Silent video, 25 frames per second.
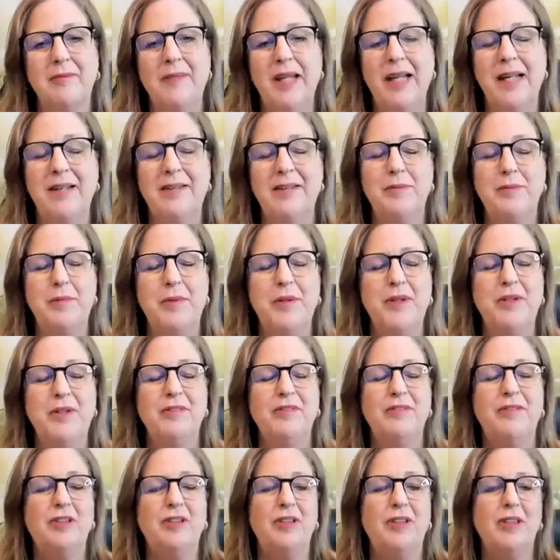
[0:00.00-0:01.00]
That's
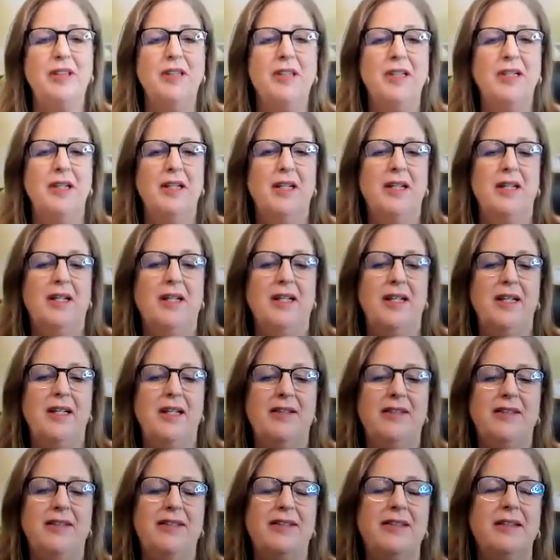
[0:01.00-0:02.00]
beautiful.
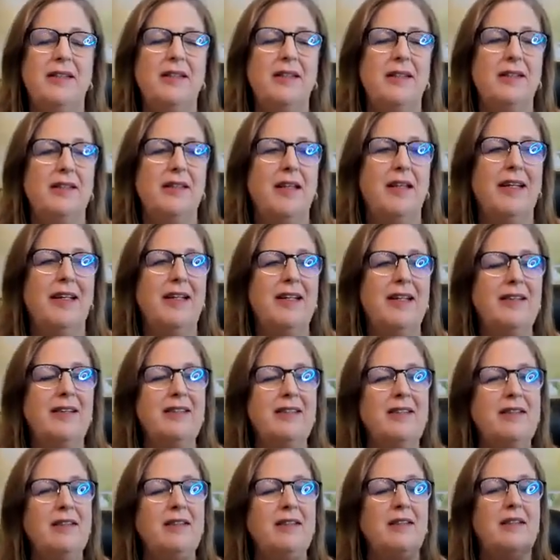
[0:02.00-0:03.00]
I
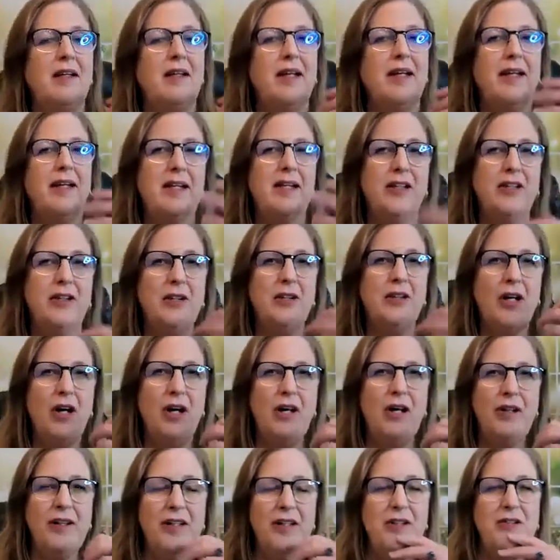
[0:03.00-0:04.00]
guess I hear
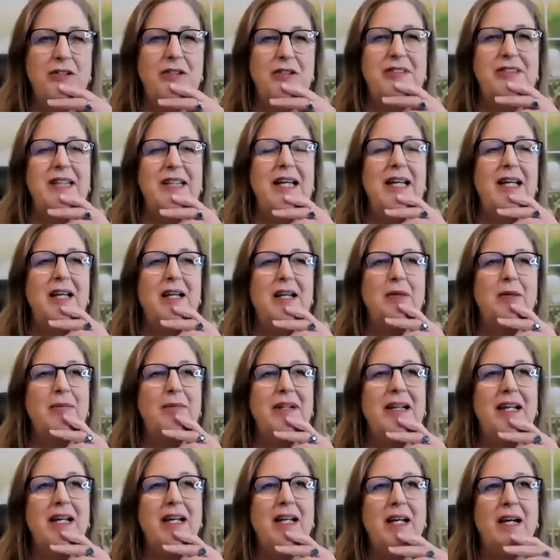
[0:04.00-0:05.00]
all that you're saying,
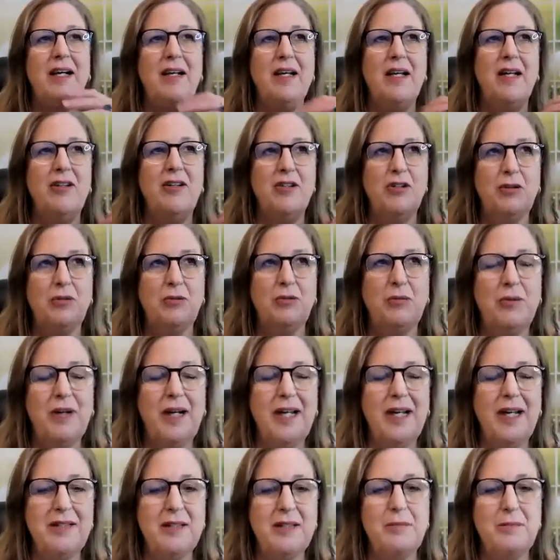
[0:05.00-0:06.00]
but and you're
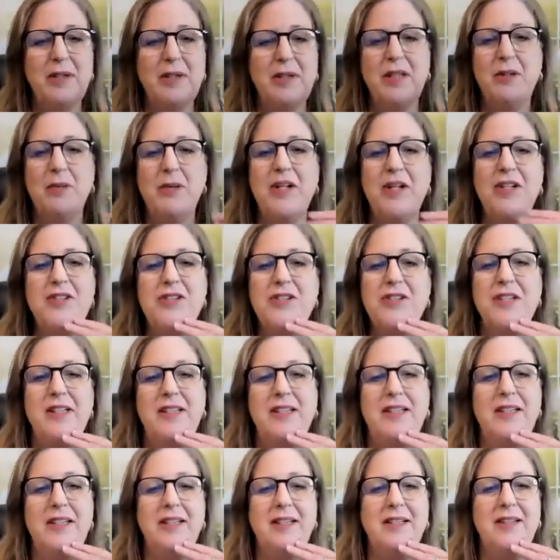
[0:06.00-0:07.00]
right. The big
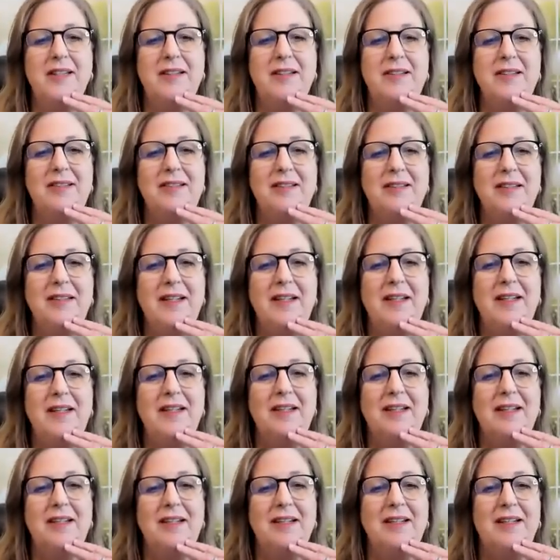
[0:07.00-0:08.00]
question is
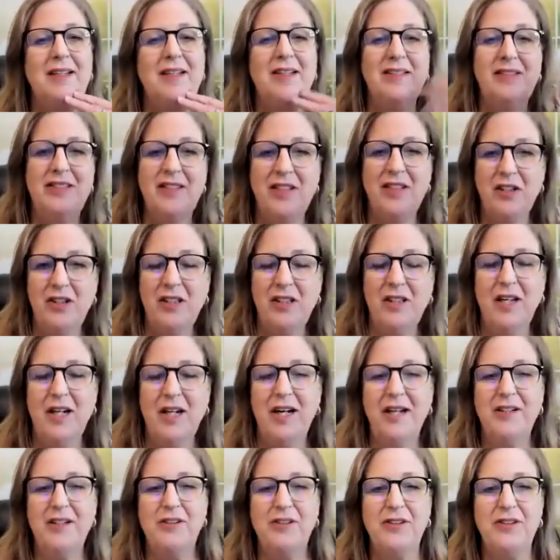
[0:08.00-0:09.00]
there a
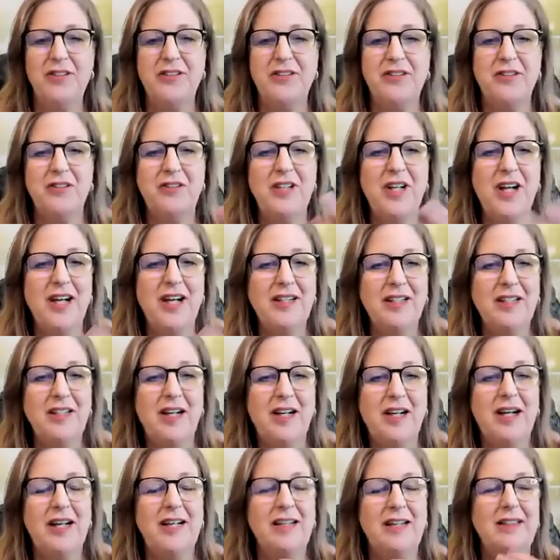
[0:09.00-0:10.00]
God or is there not a
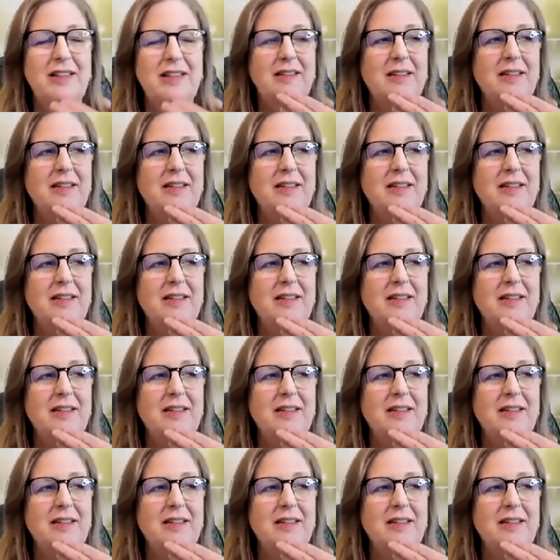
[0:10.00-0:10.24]
God?